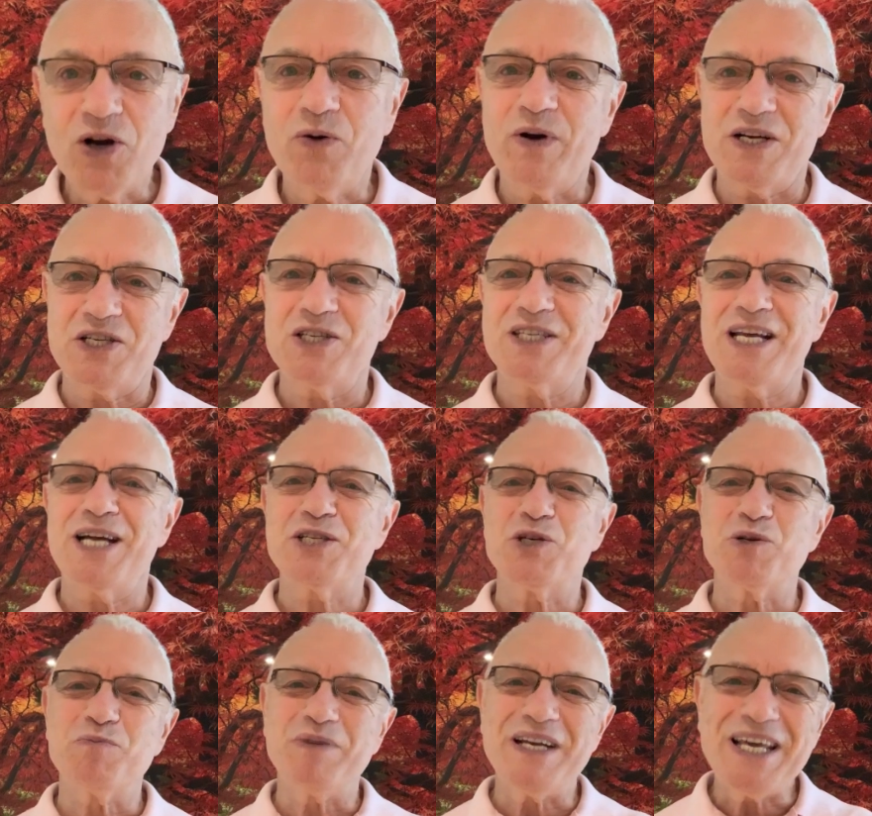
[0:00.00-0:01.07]
questions
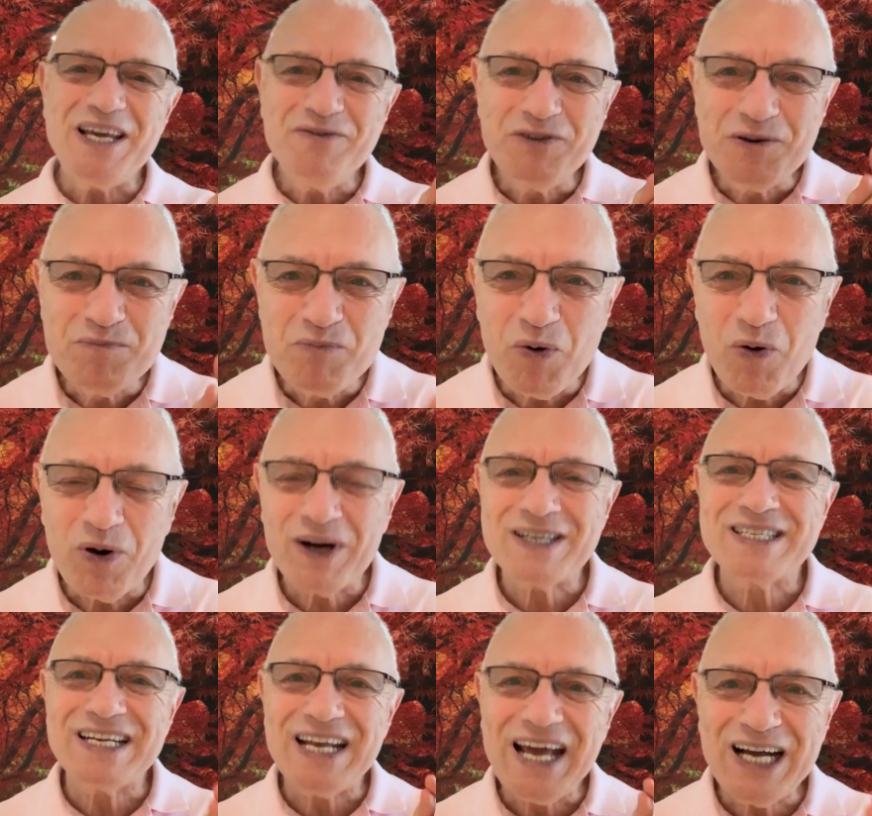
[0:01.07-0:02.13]
answered, but even more as
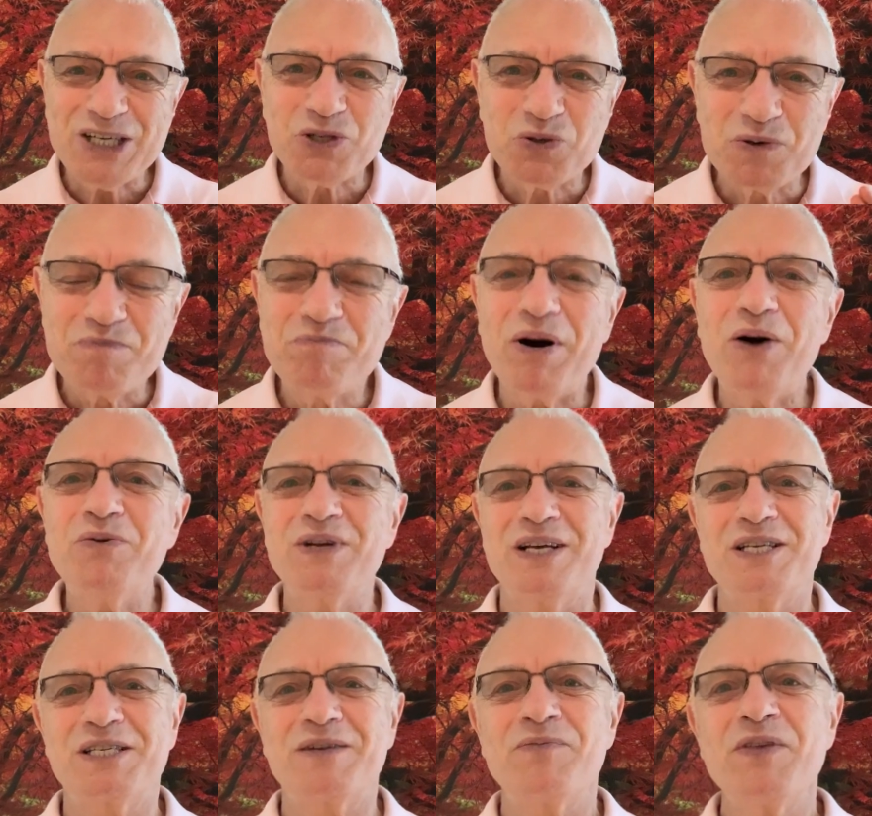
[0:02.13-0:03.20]
an extra
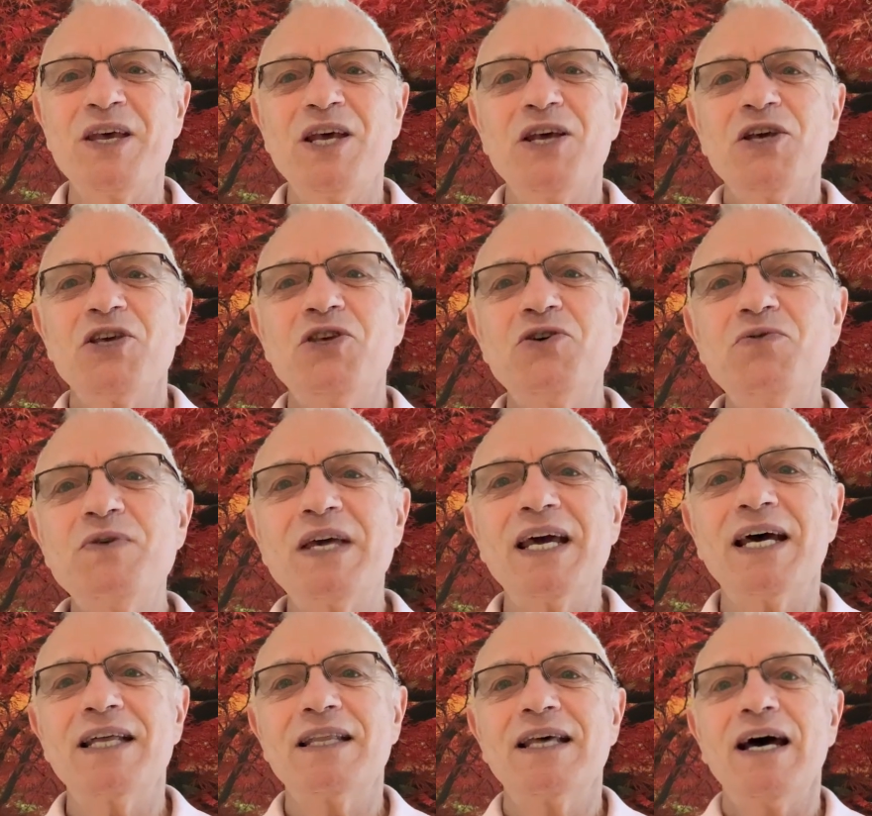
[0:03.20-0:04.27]
bonus, you
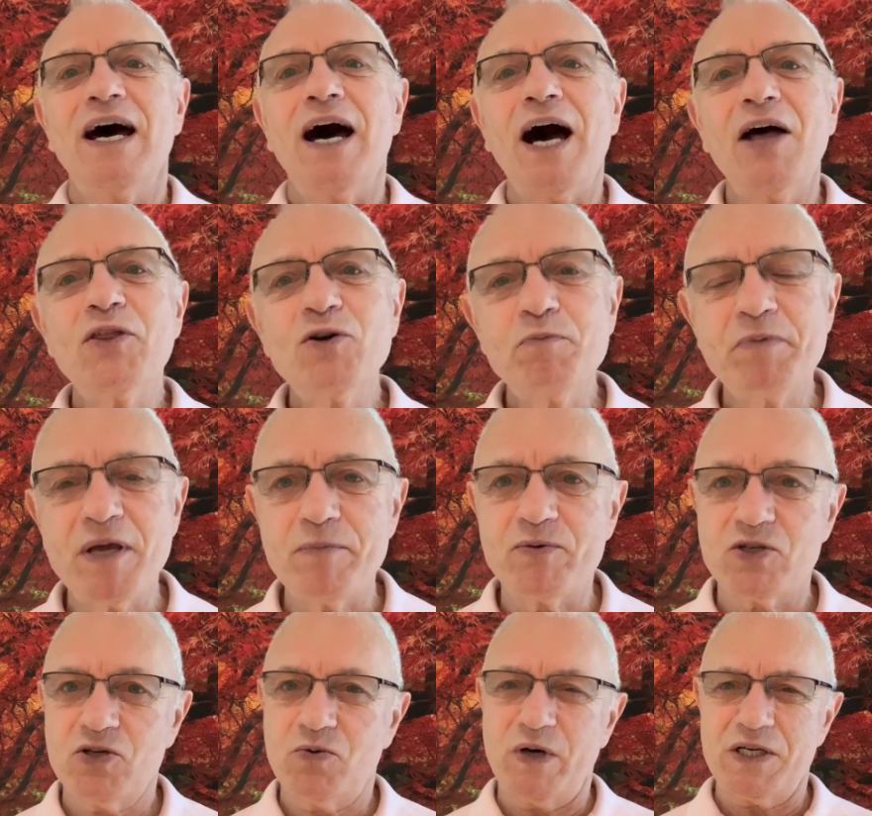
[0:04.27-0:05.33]
get other
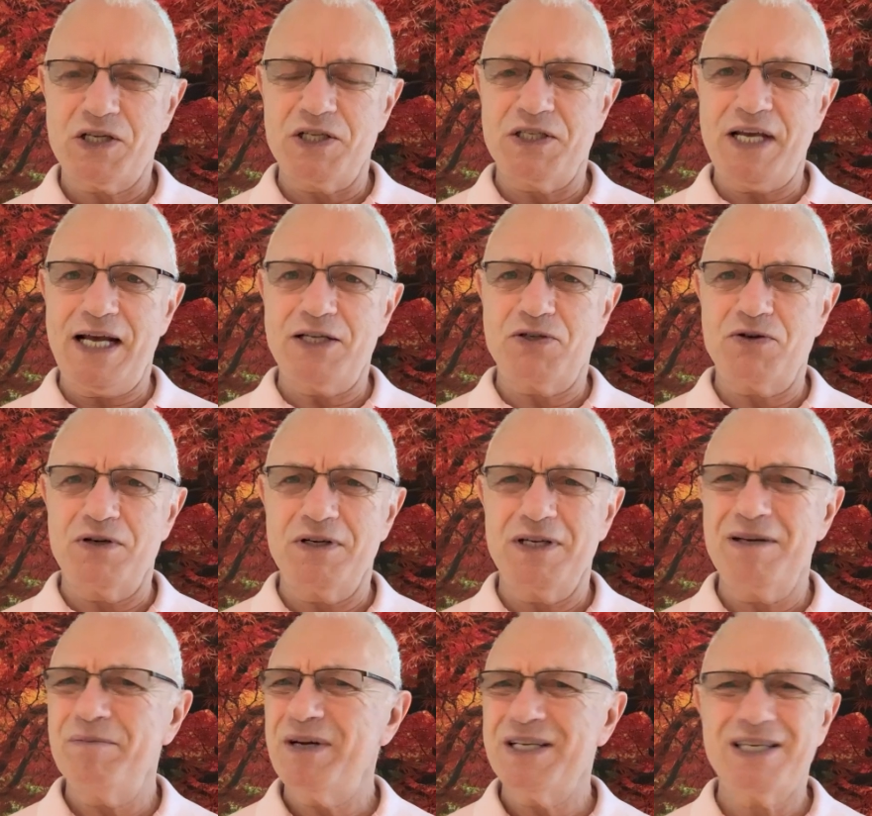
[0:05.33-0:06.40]
people's questions answered. And
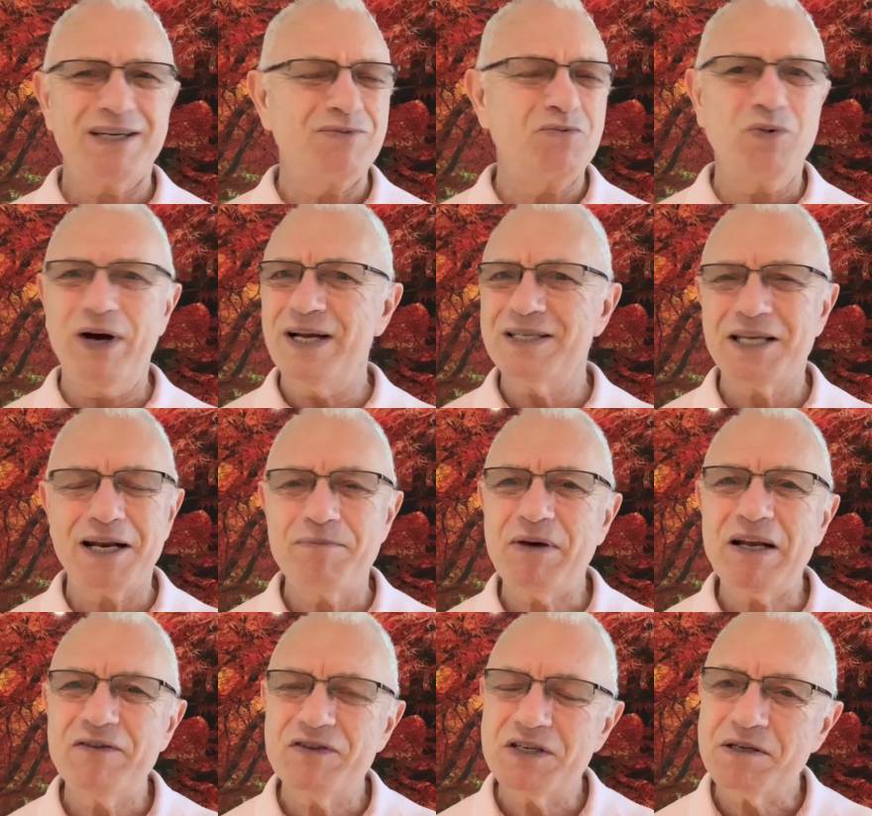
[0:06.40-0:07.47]
you might say, why is that a
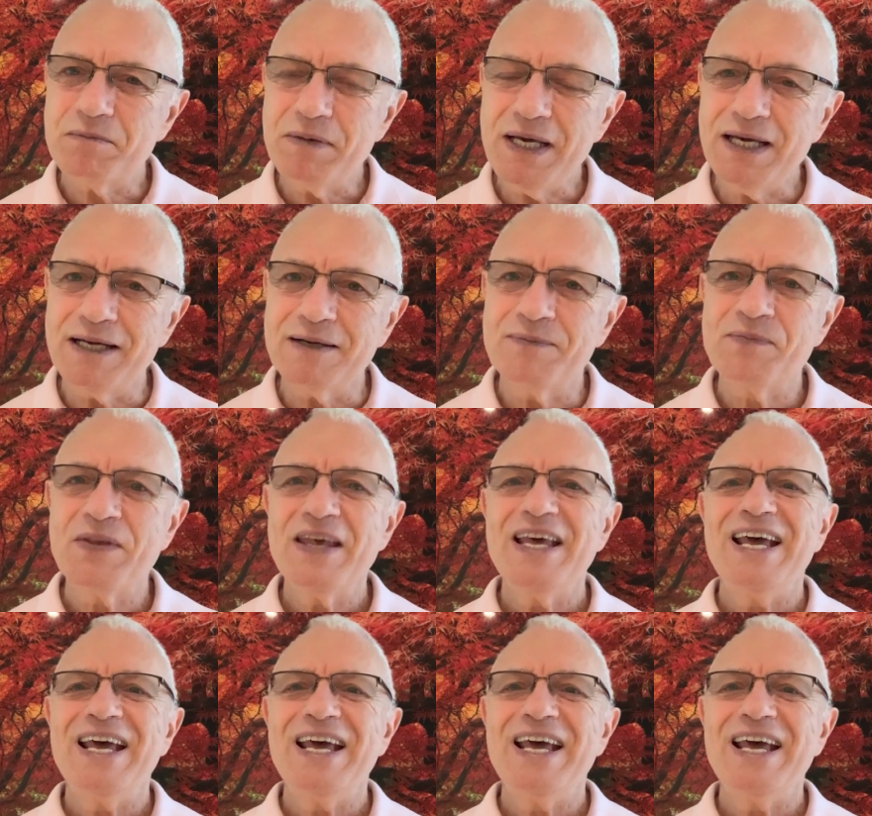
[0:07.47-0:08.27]
benefit to me?